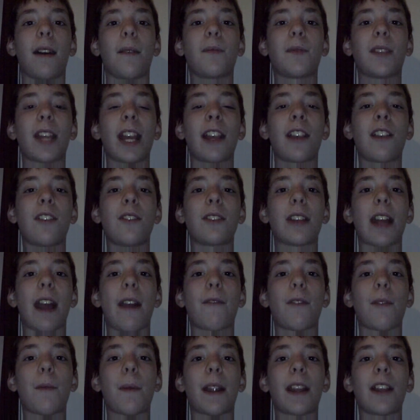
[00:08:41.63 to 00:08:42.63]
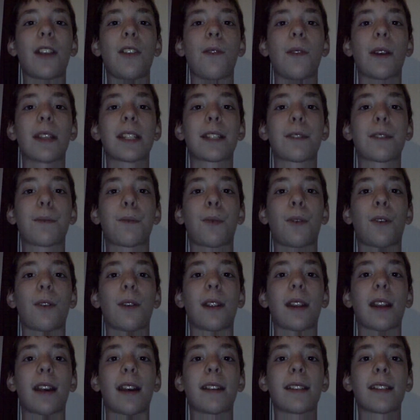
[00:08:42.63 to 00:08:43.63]
thank you to everybody who has
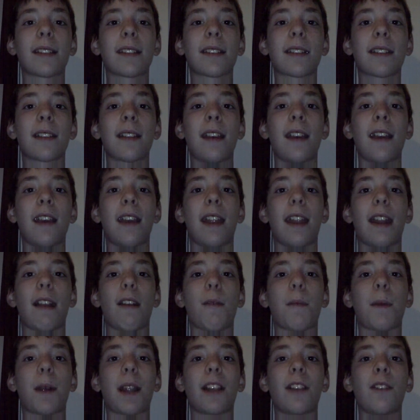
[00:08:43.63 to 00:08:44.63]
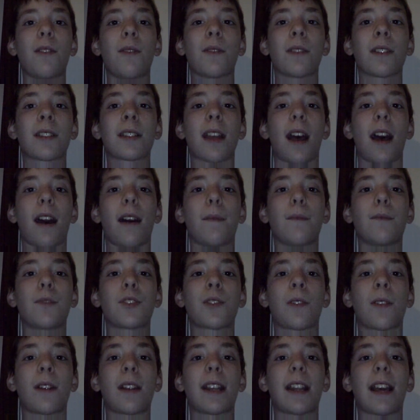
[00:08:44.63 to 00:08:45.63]
supported us and everybody who has
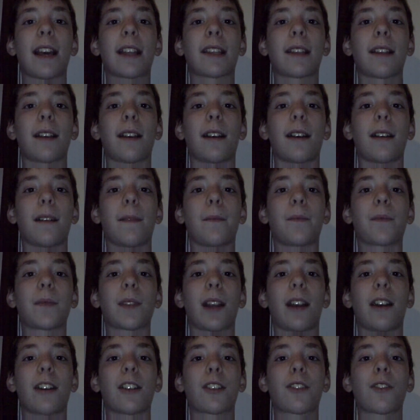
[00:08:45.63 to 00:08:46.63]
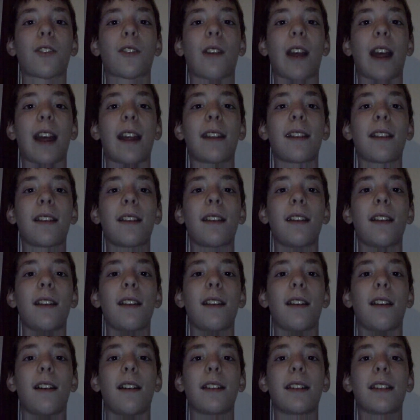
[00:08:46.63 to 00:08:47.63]
joined at our thread
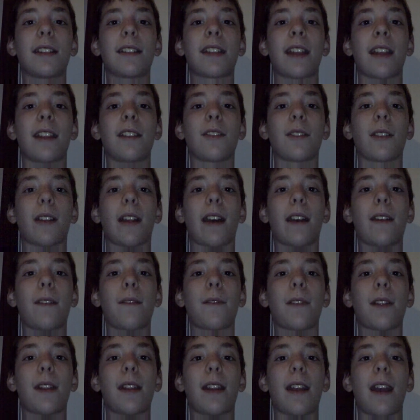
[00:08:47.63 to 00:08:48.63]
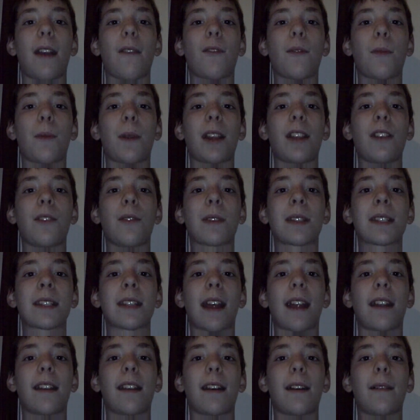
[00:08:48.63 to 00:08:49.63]
on Nintendo Life, and everybody who has
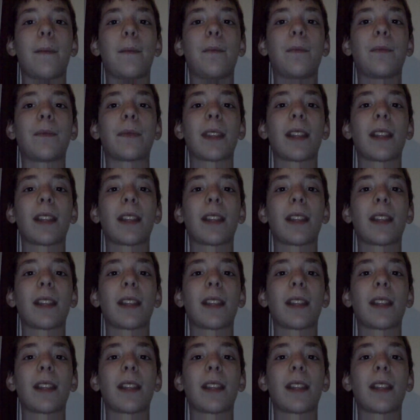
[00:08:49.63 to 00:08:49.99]
signed up.